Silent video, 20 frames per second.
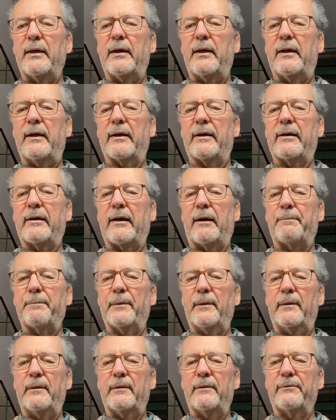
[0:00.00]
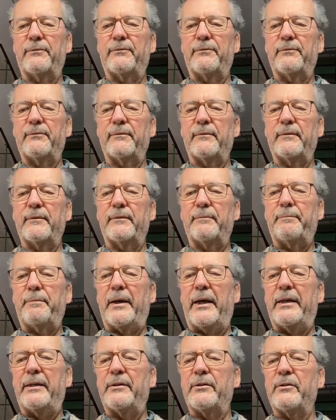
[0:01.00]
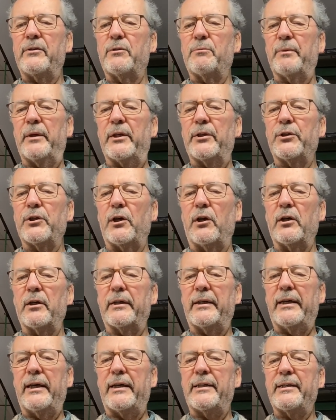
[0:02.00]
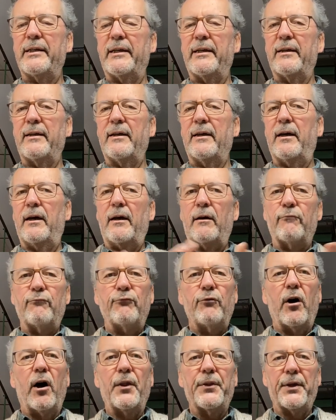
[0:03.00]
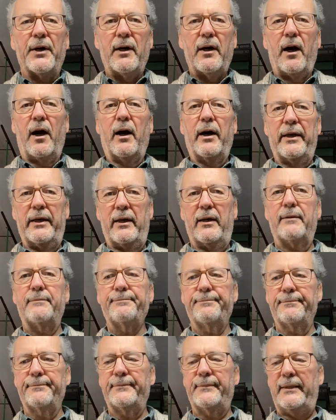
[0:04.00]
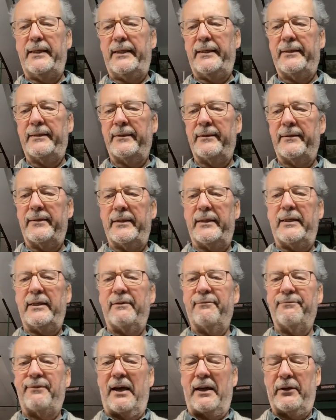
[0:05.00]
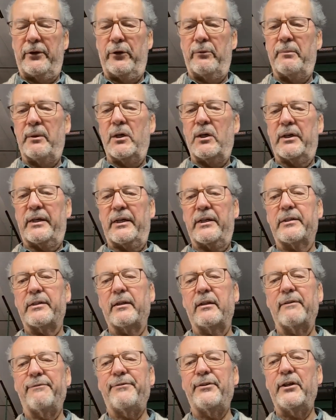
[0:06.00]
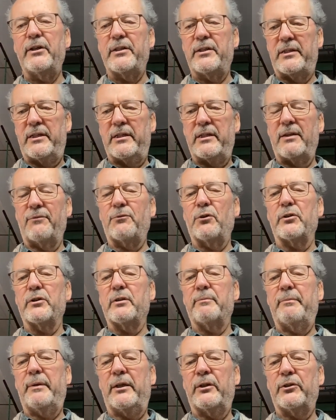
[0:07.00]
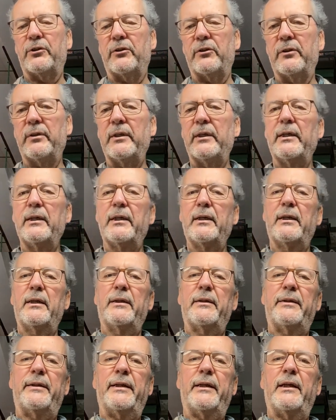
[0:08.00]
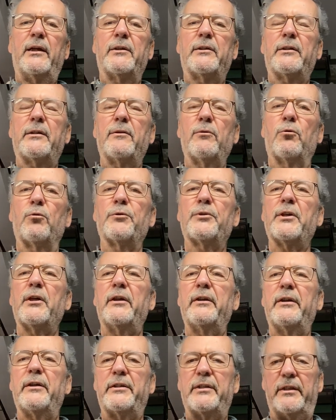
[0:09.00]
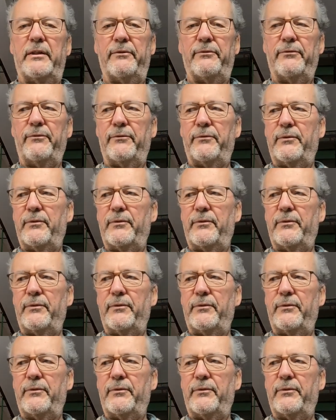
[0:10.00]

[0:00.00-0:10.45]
a couple of pens which are getting rather higher in the value market. So the first is, I've got to mention, the alternative